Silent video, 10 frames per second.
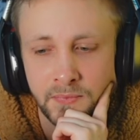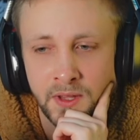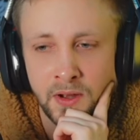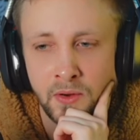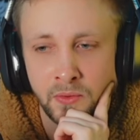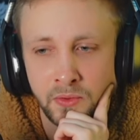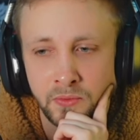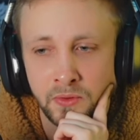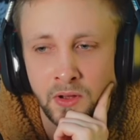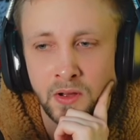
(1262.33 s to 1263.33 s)
No, you
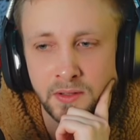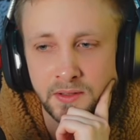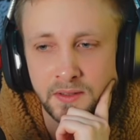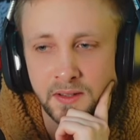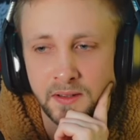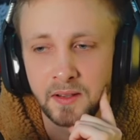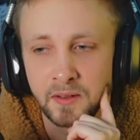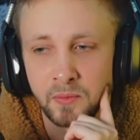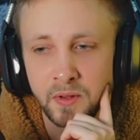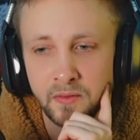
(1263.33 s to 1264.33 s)
lost the
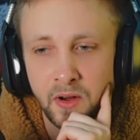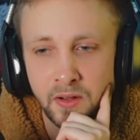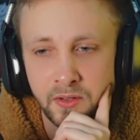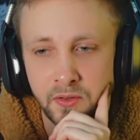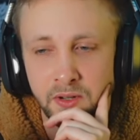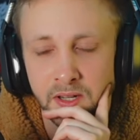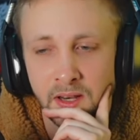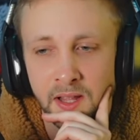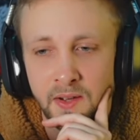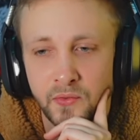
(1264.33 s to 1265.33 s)
little bit of honor you had
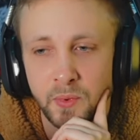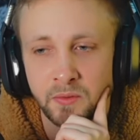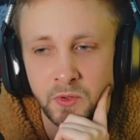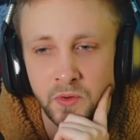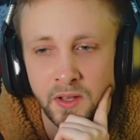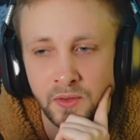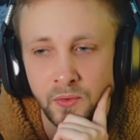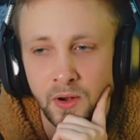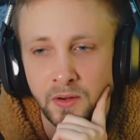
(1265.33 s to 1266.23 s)
left by betraying your